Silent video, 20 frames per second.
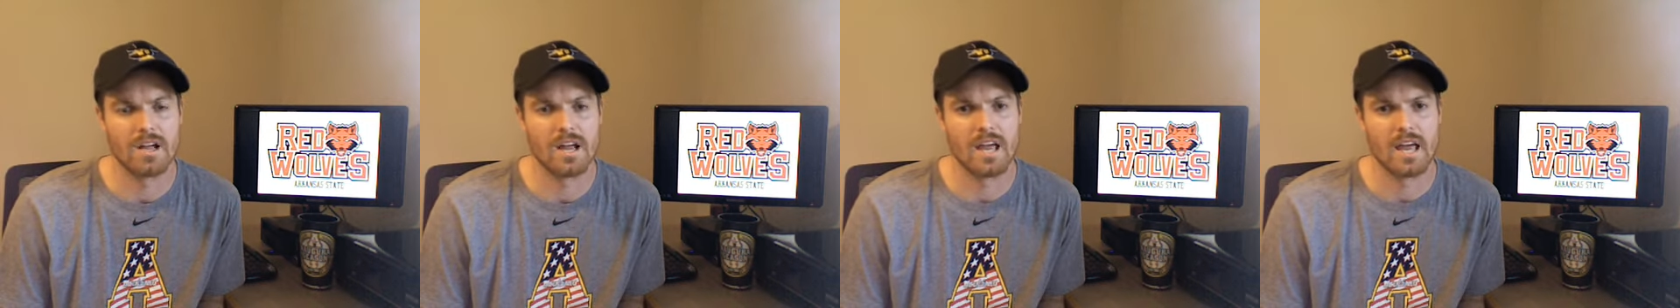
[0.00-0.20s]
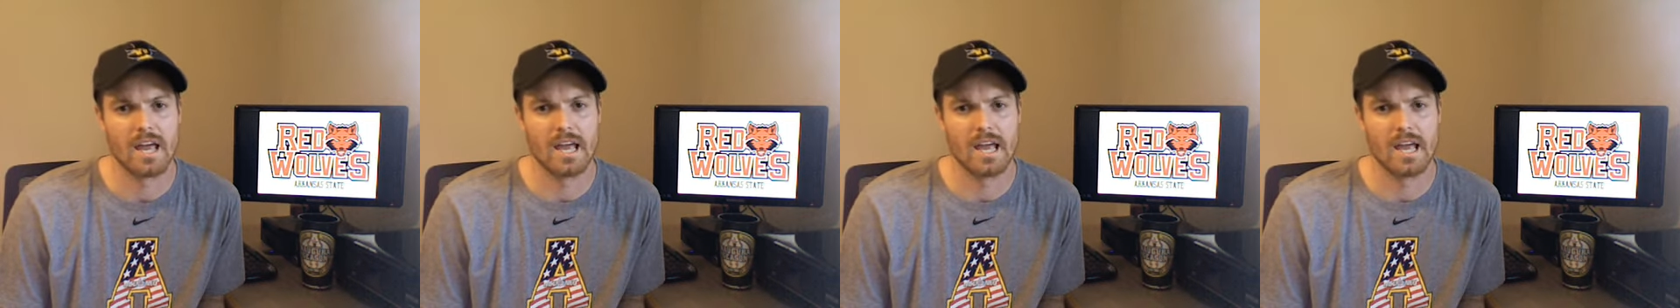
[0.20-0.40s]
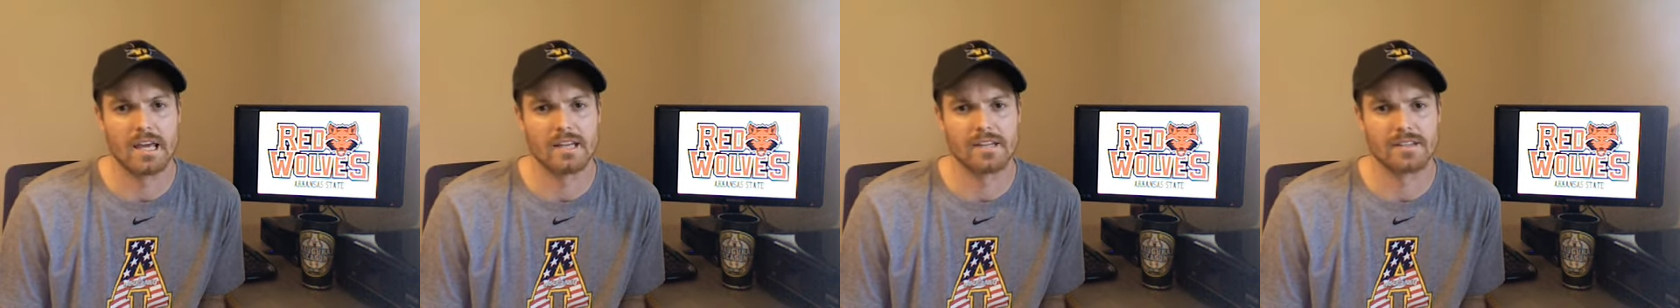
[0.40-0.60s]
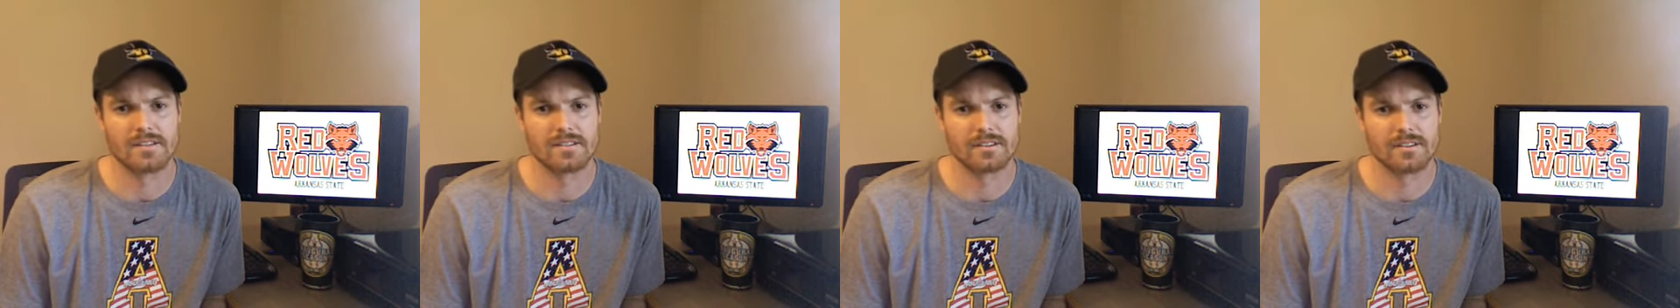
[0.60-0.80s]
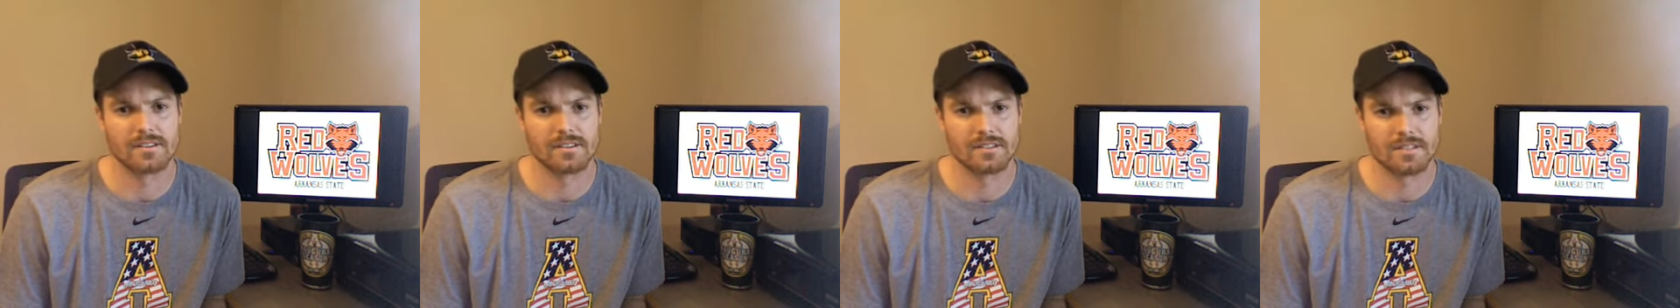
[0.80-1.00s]
and
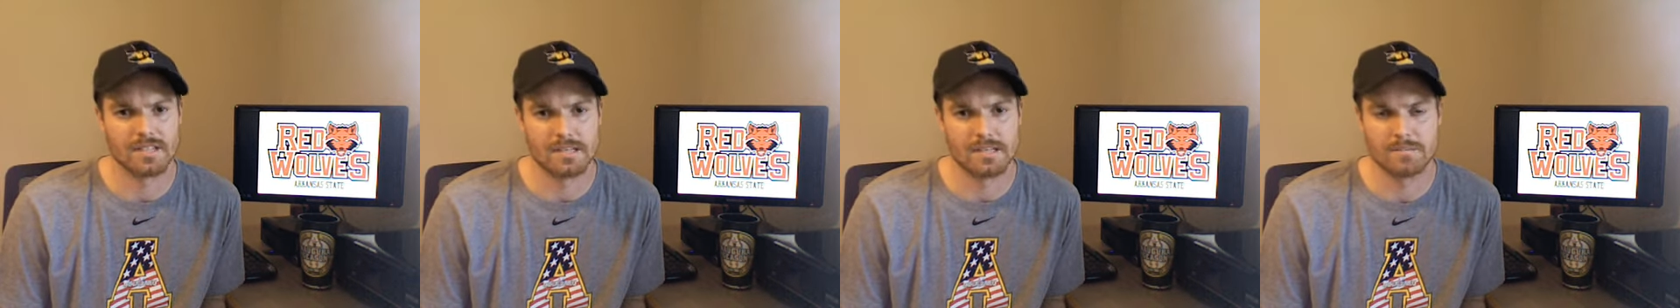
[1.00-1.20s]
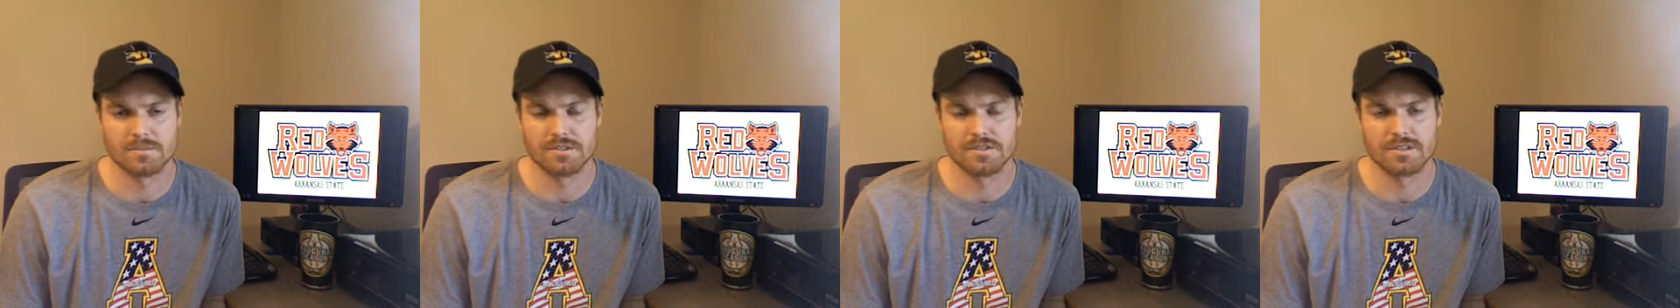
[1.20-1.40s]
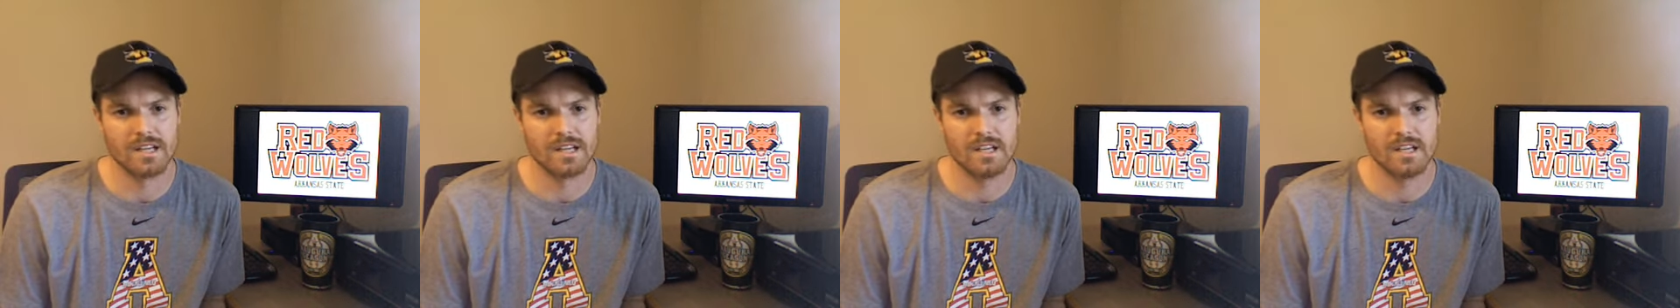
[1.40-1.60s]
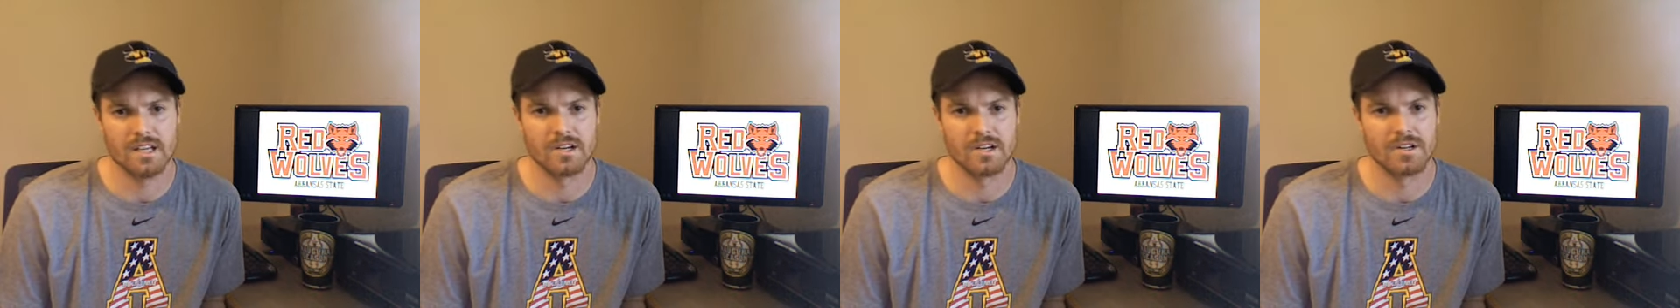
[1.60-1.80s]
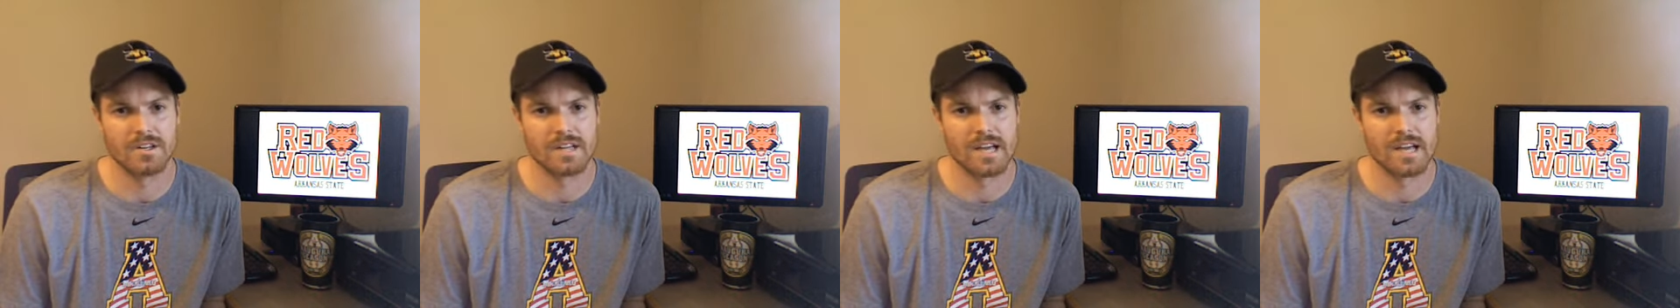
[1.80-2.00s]
the teams are keen
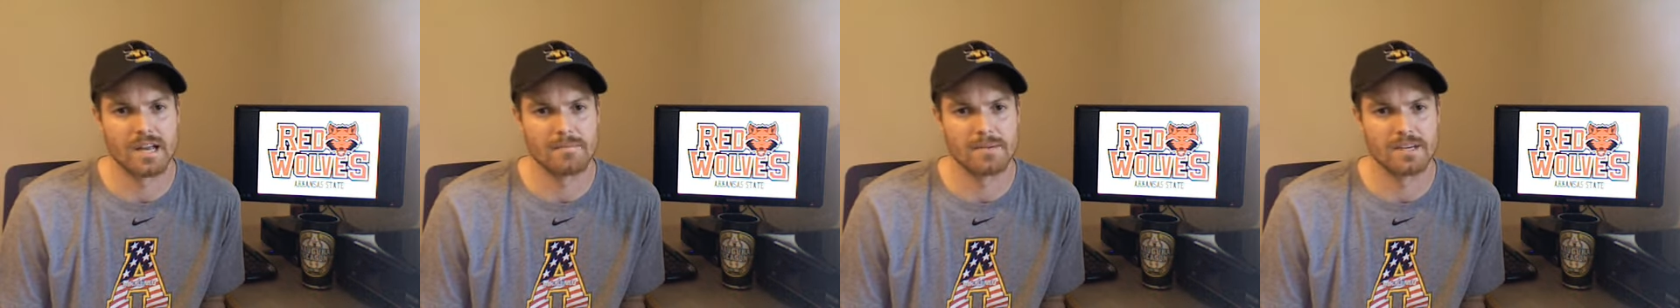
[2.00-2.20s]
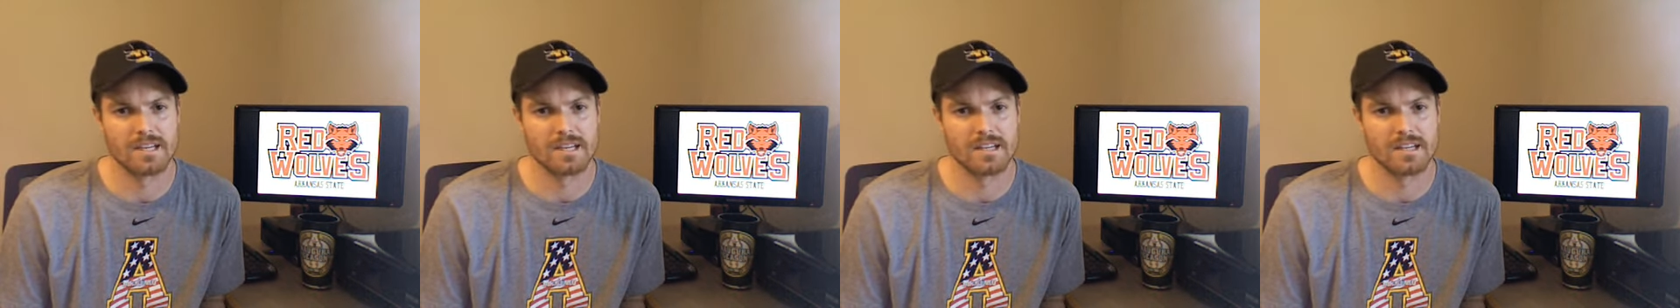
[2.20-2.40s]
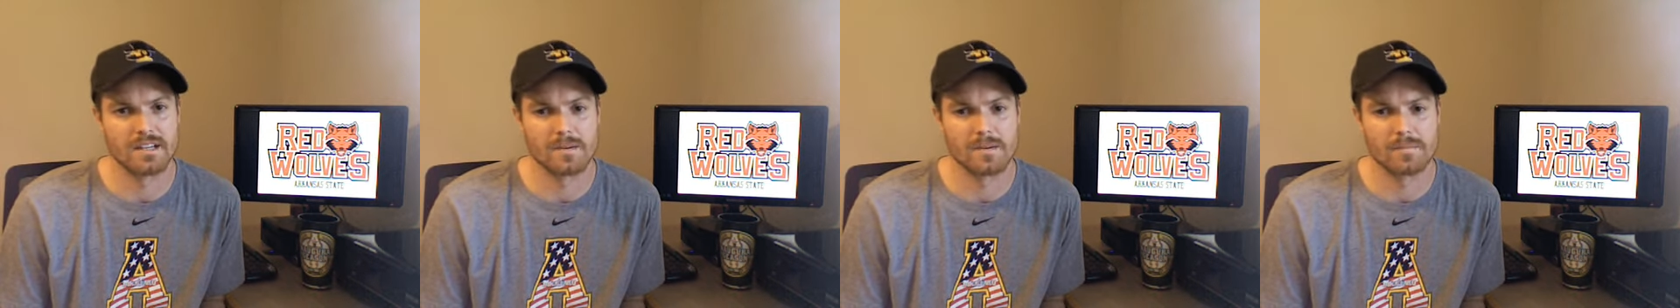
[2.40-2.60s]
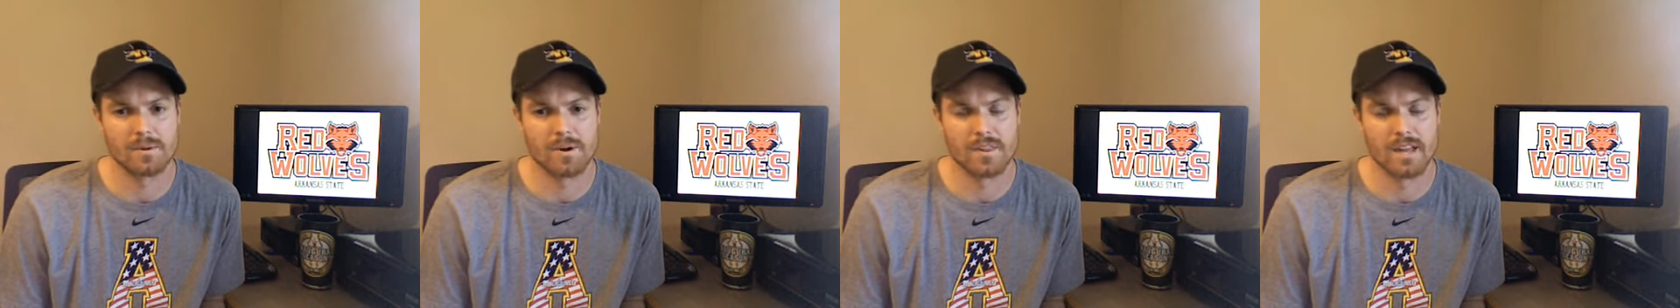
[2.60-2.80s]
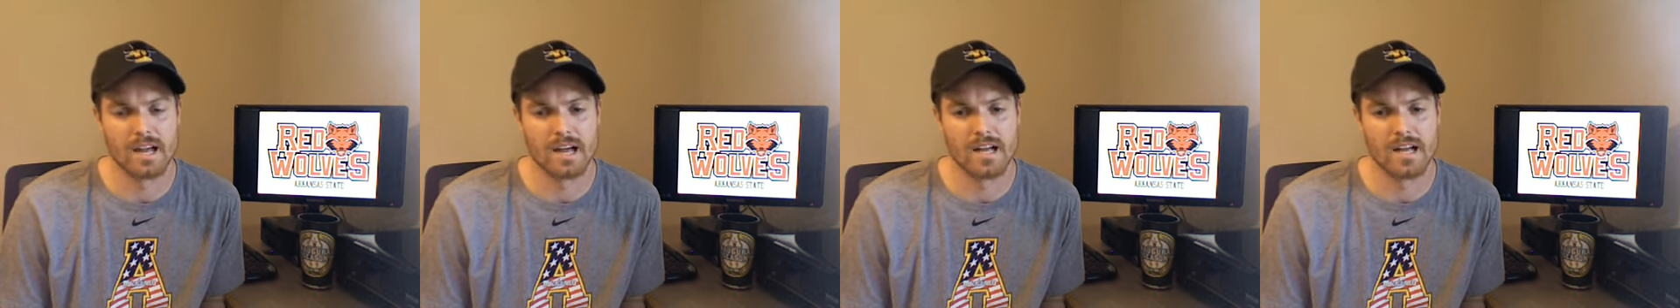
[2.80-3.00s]
on that and picking up on
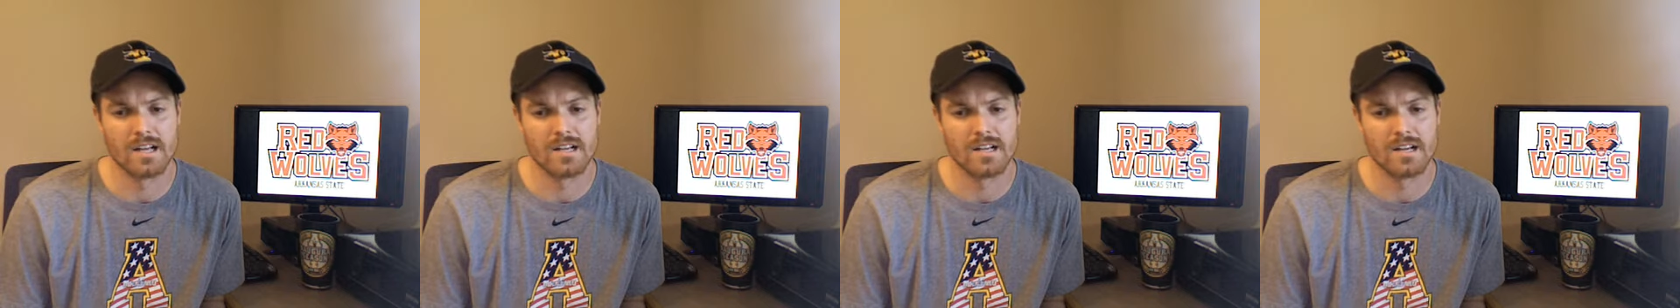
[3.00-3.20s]
that.